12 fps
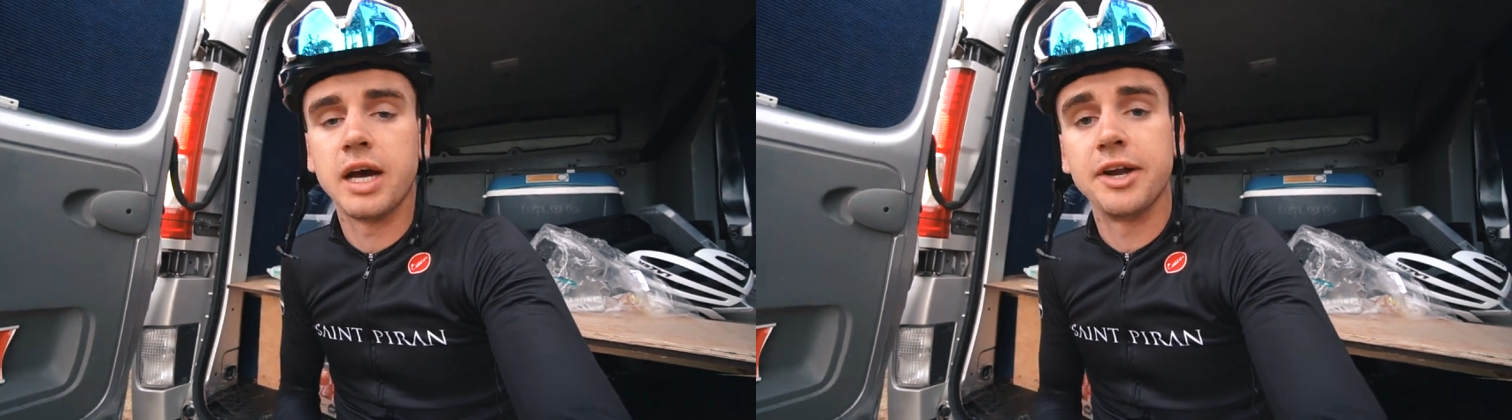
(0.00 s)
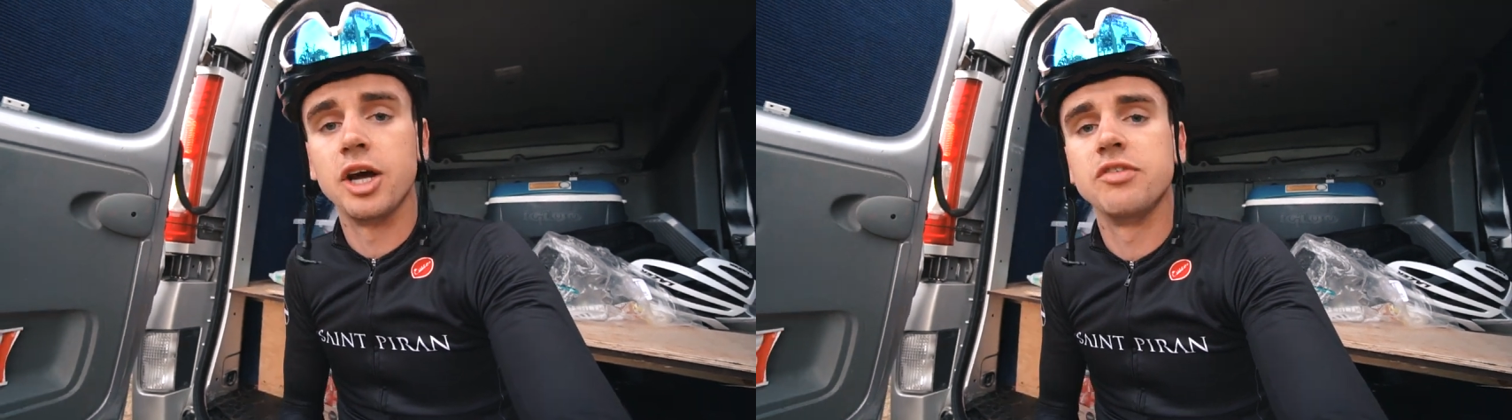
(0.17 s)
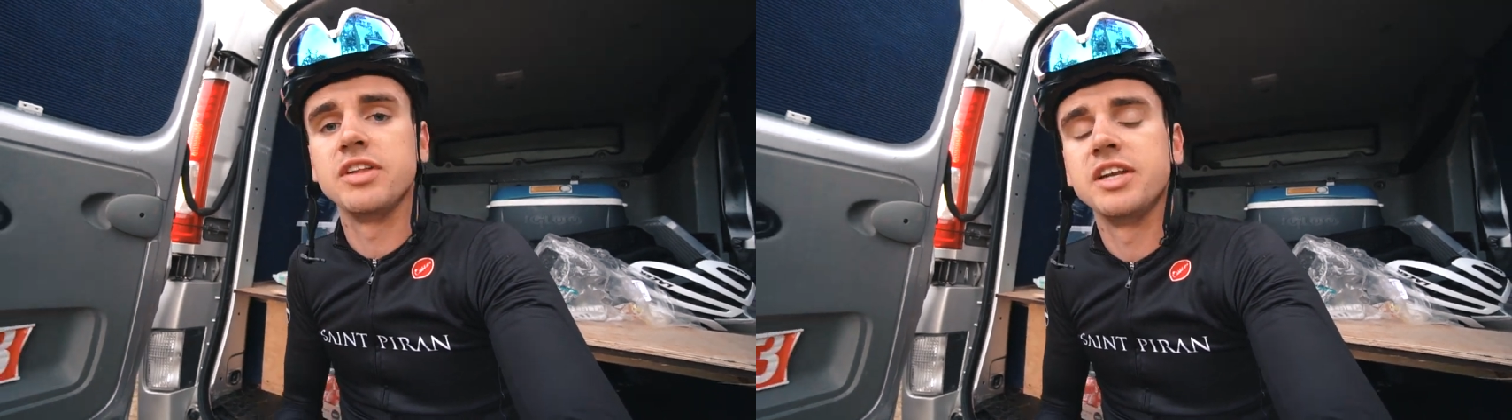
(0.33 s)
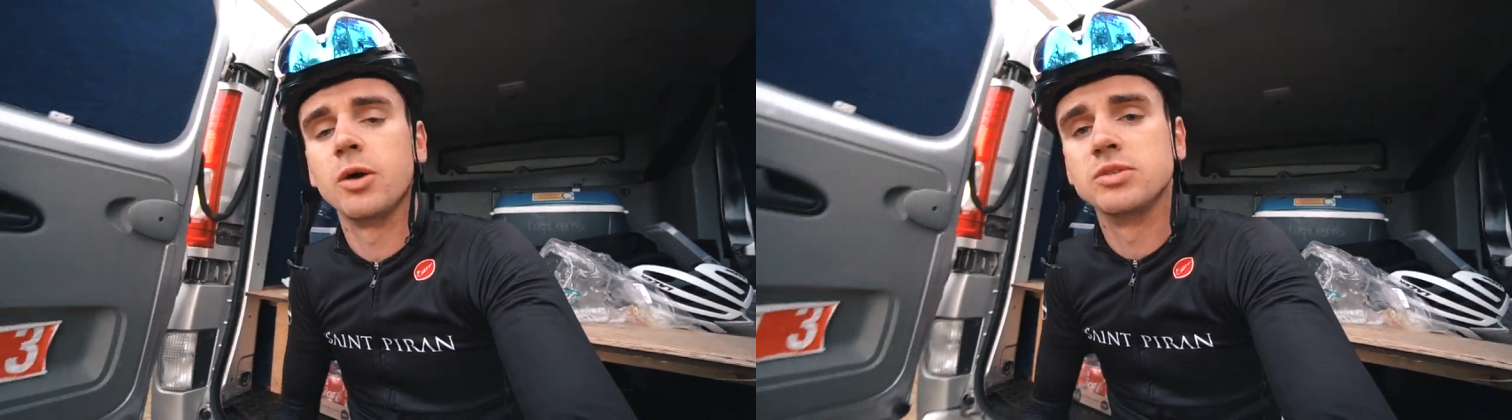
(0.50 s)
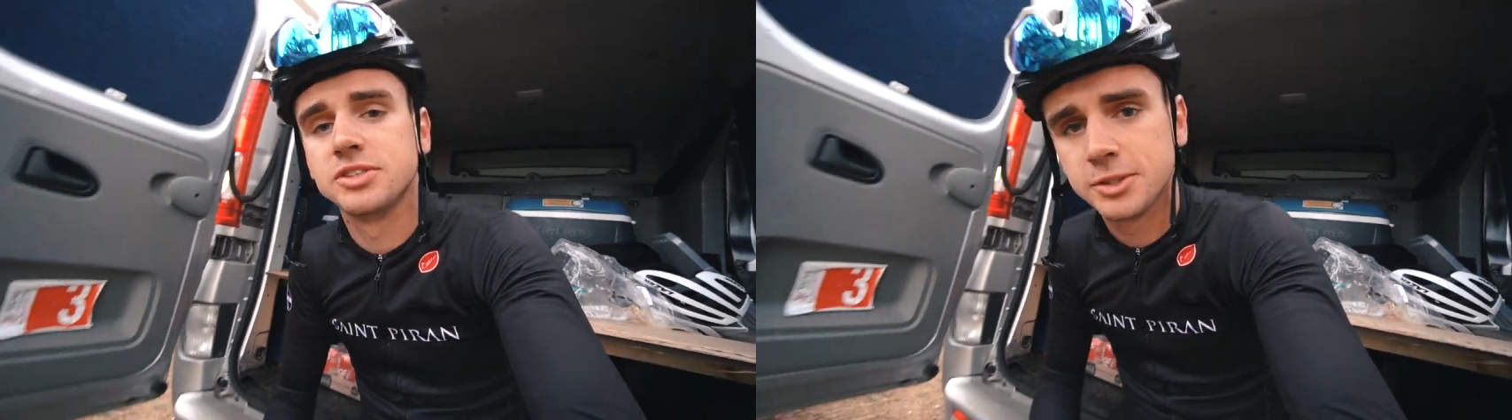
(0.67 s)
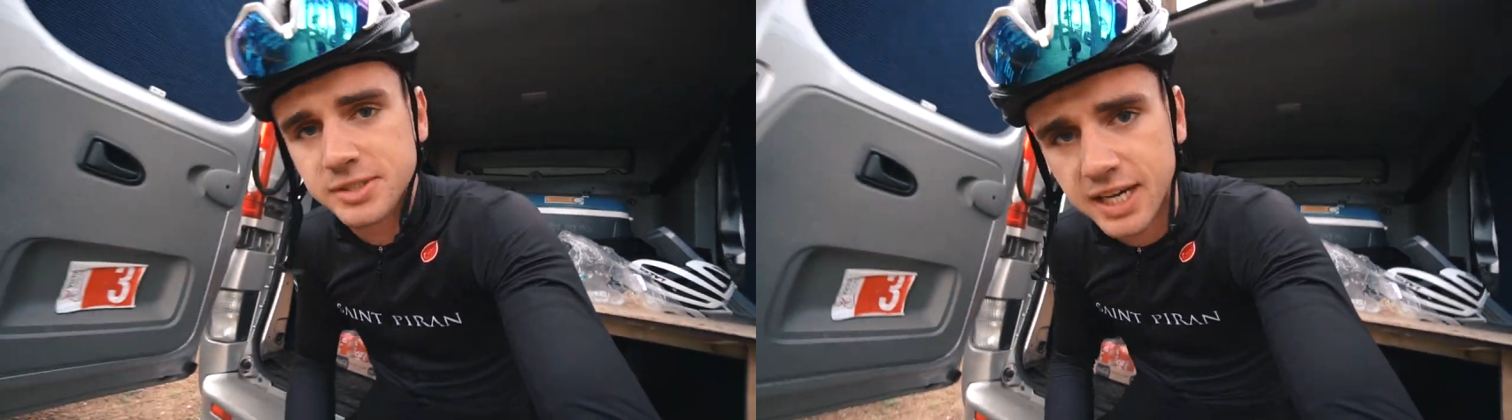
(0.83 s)
and hopefully no
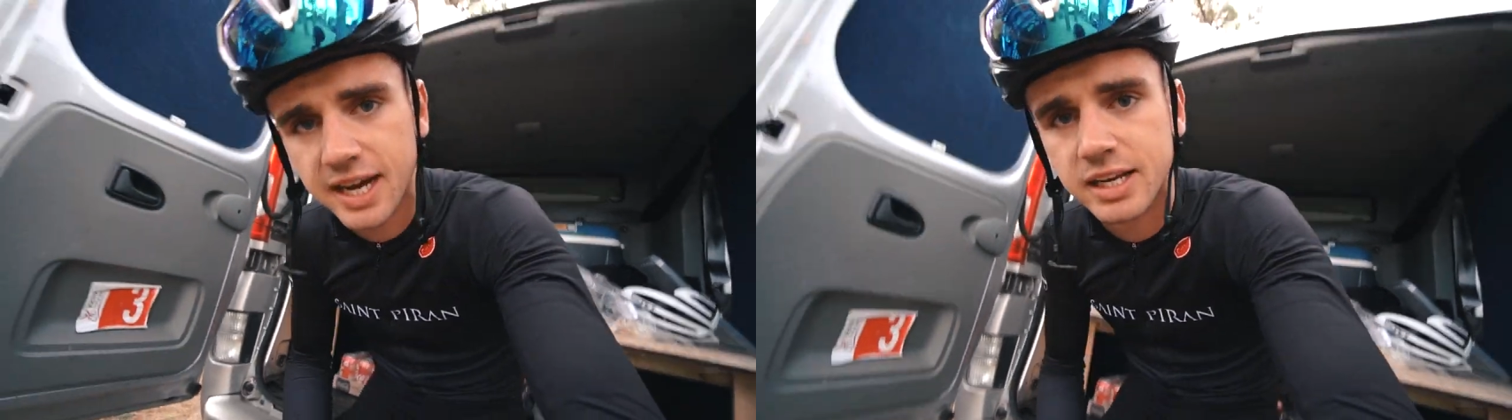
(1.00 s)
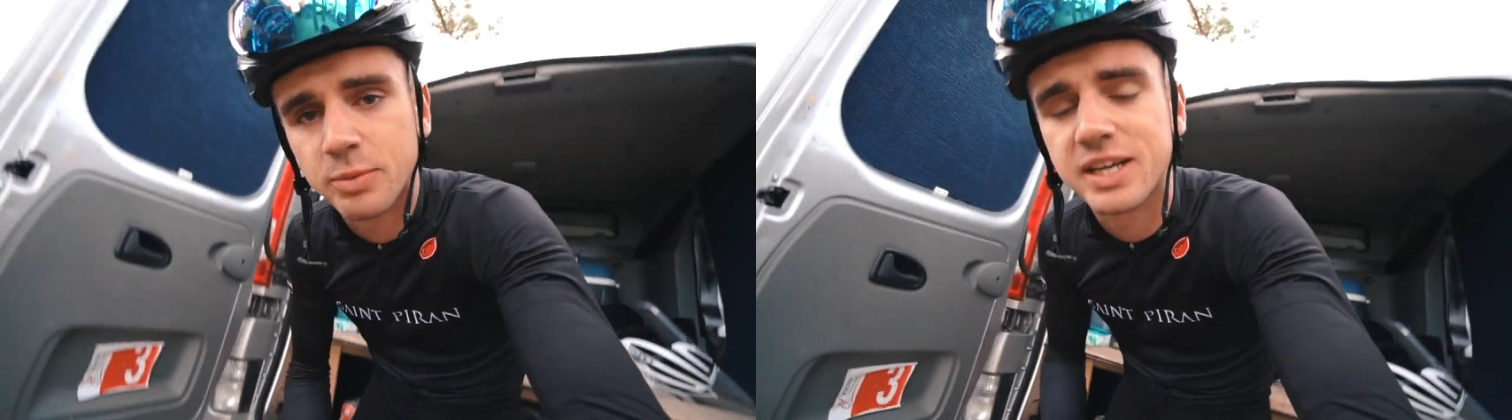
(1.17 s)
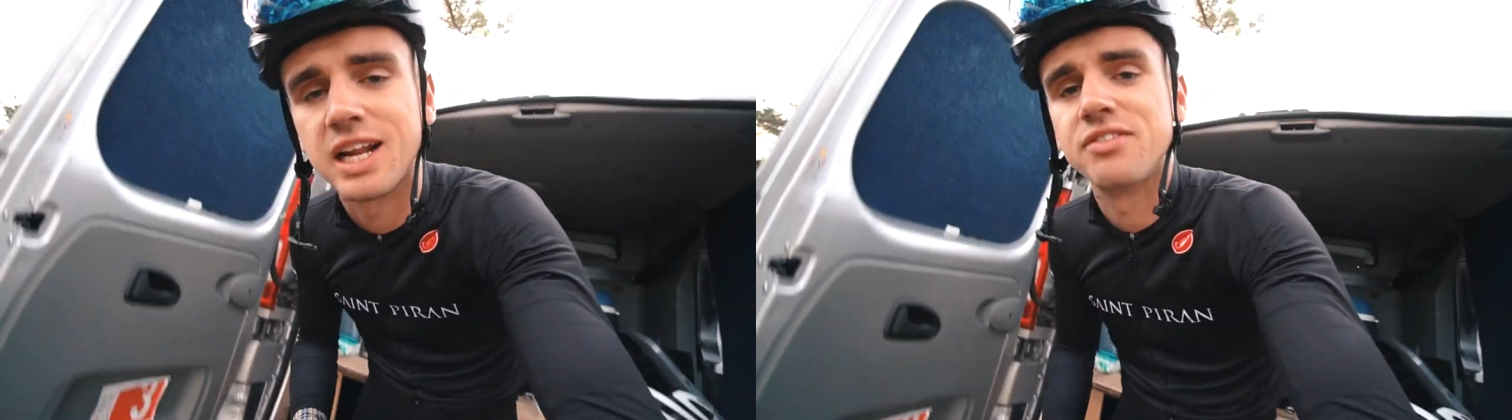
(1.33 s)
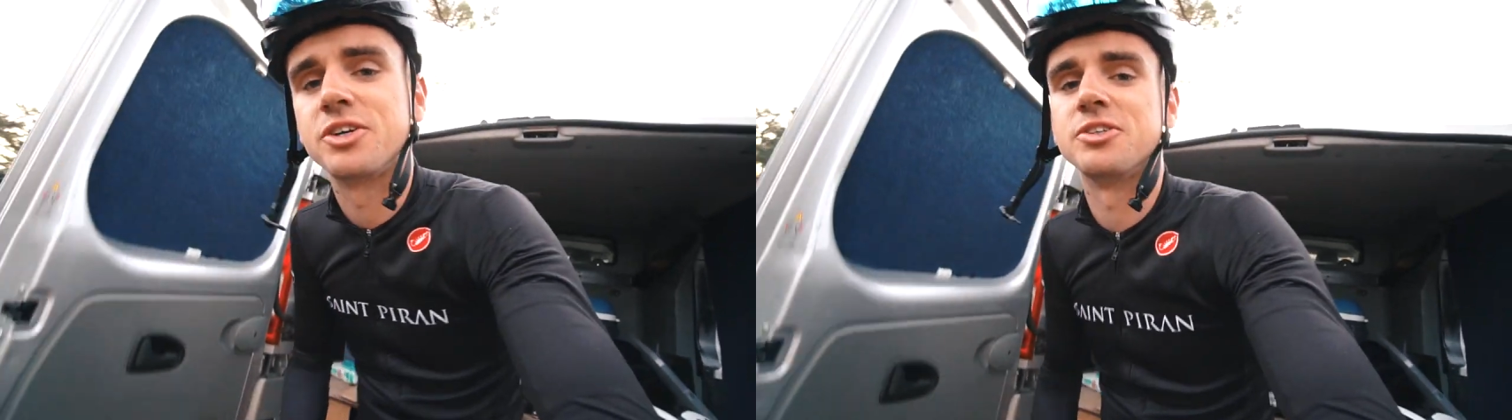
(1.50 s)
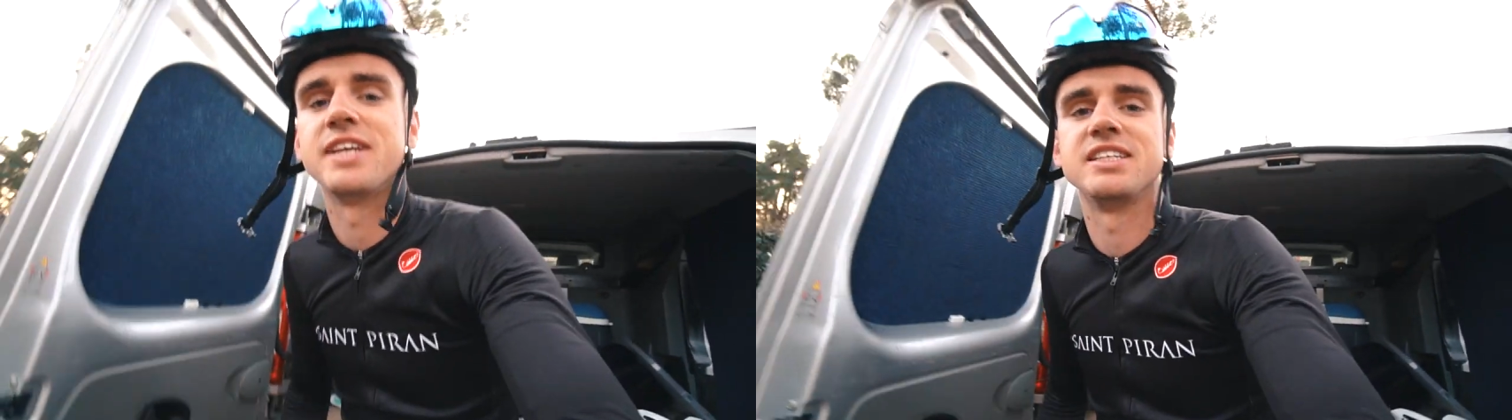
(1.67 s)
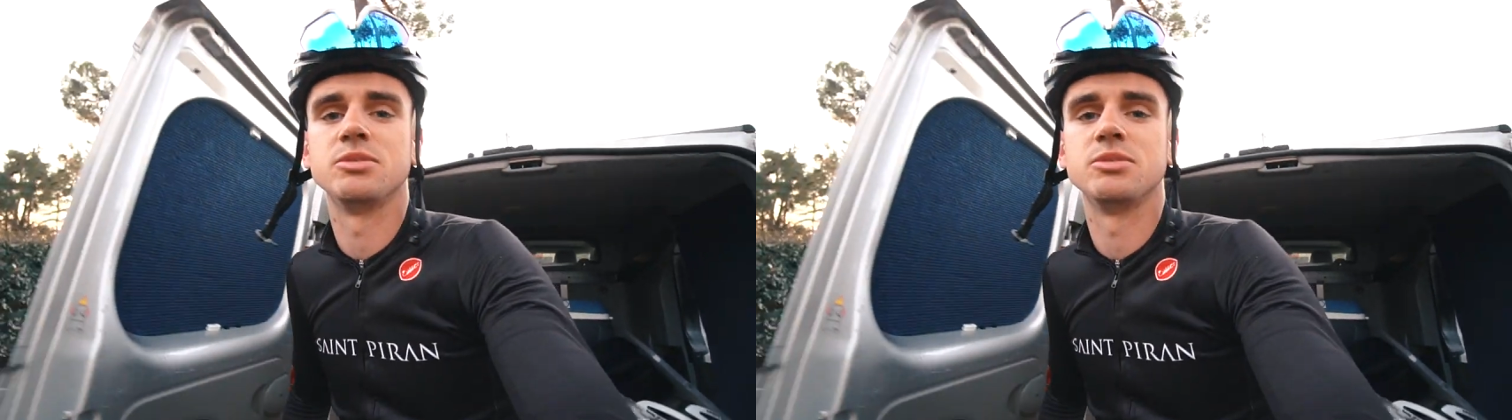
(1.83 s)
one's too tired and we can have a good day